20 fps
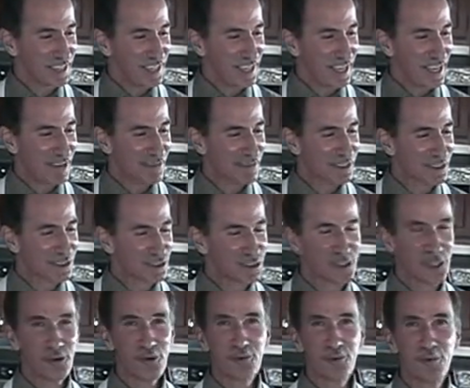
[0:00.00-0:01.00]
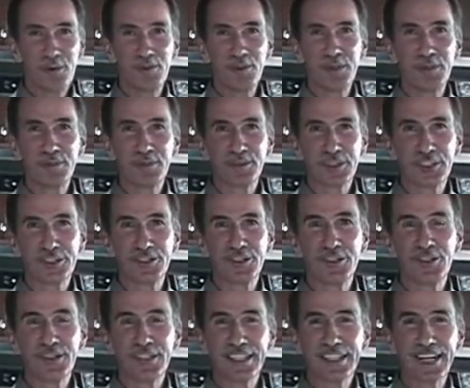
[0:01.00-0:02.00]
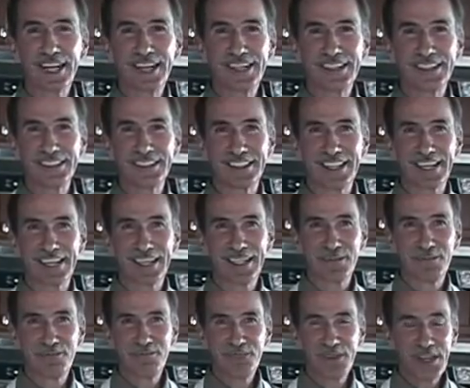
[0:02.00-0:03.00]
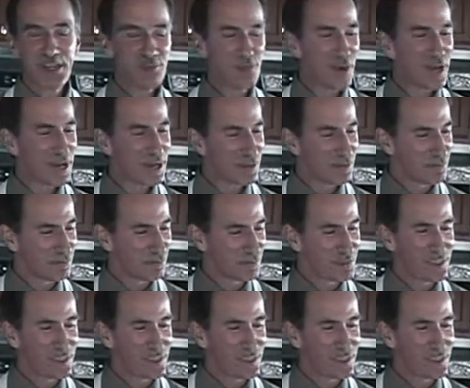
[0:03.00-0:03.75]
having a show where people can turn it on and say, hey, wow,